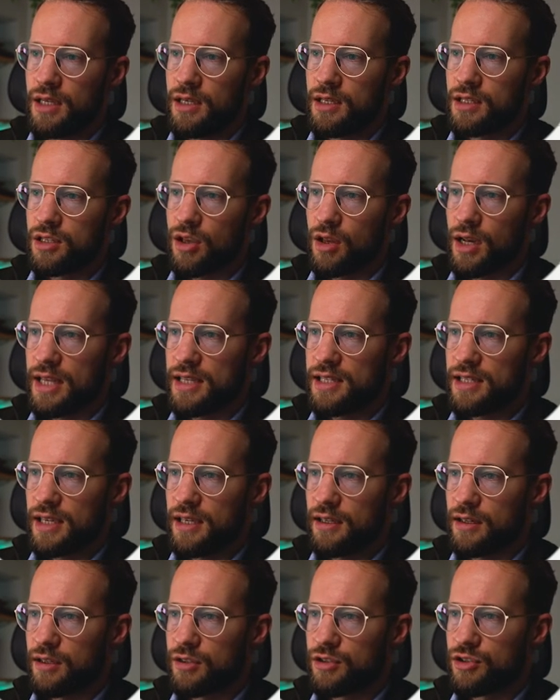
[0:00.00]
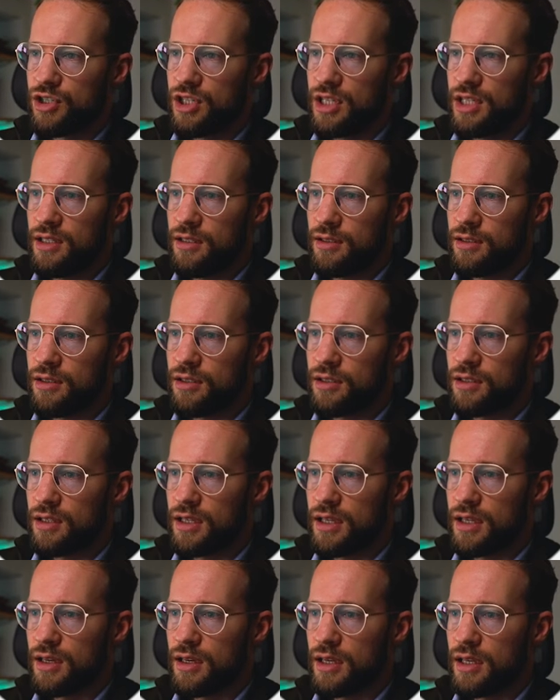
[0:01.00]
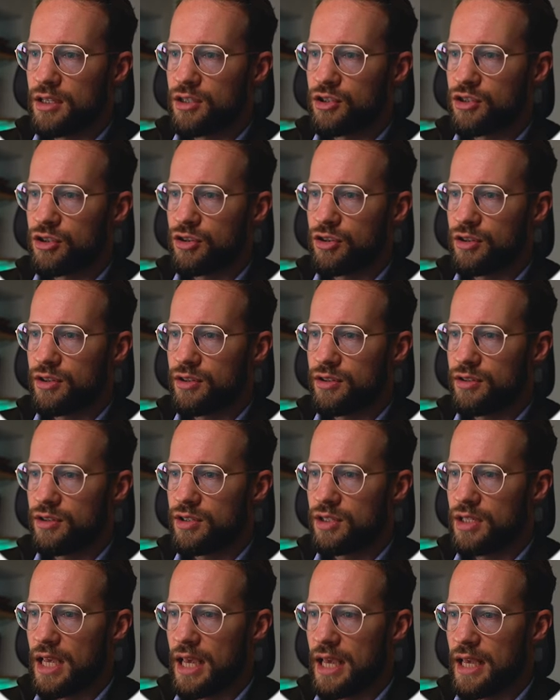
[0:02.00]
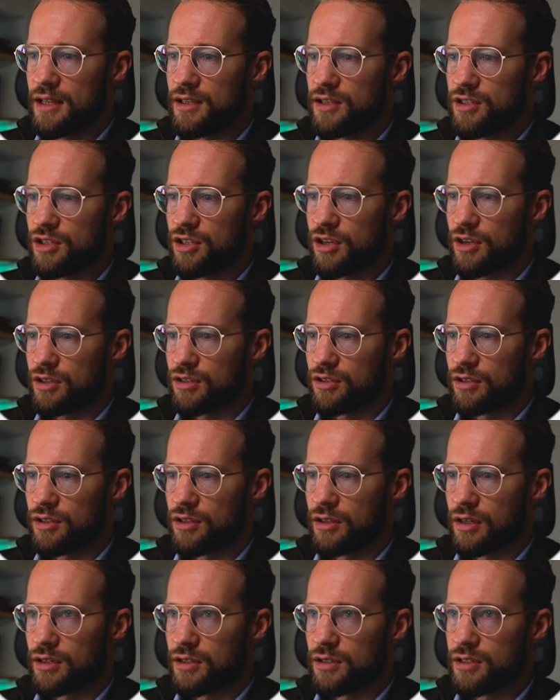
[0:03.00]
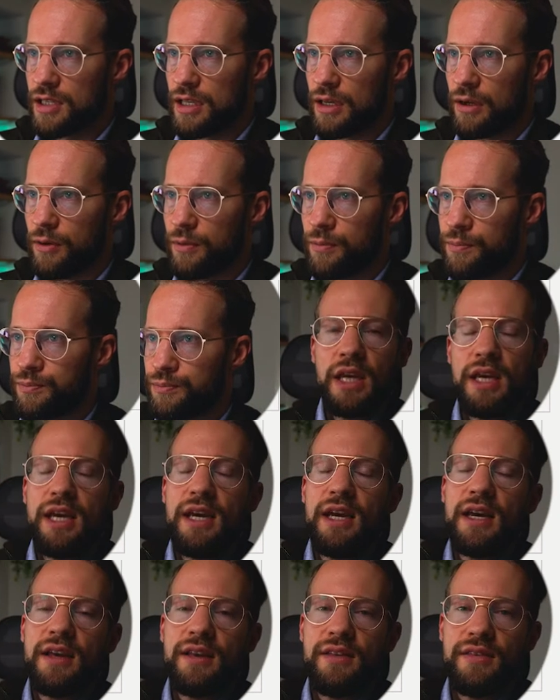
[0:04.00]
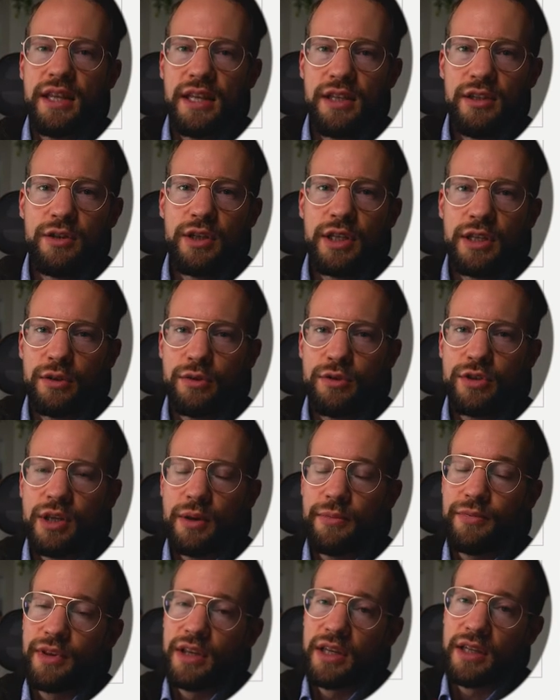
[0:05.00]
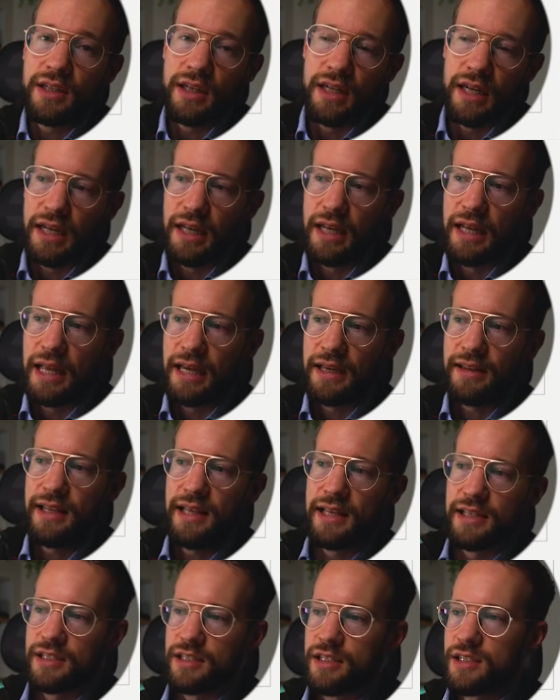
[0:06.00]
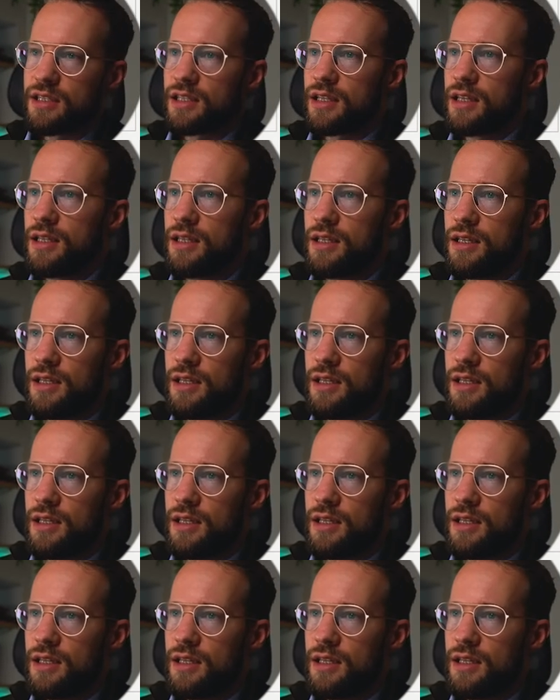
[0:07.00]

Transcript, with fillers: So let's say our jeans skirts and socks are on sale. Then you can do something like this.